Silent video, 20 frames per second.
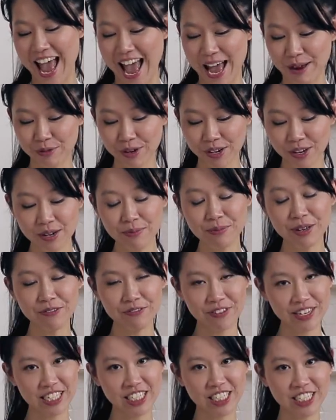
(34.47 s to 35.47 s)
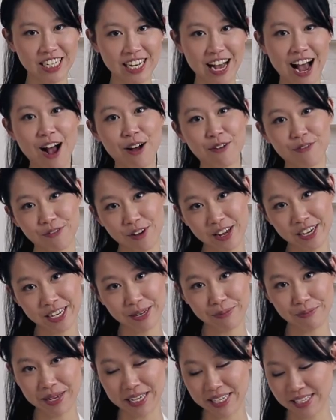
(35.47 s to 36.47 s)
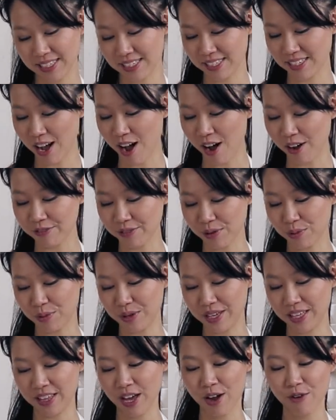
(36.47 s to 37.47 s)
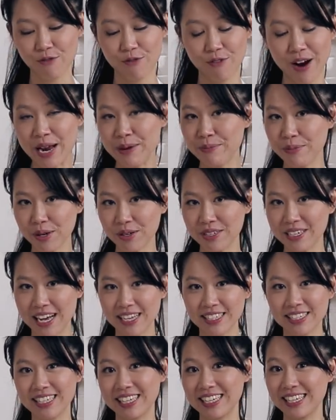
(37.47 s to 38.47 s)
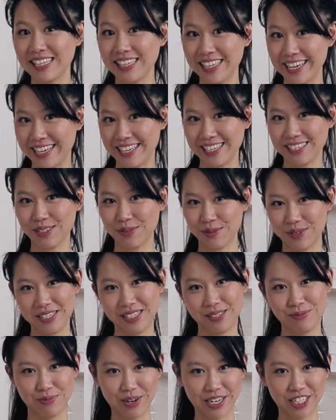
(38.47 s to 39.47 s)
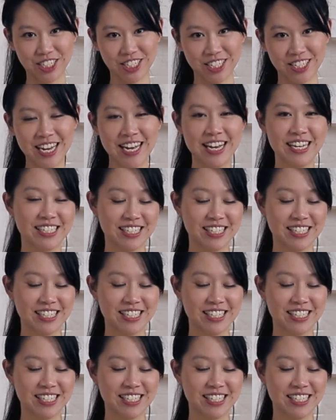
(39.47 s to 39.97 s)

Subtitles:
And we're going to be finishing our fondant pieces off with Rainbow Dust Click Twist Brush.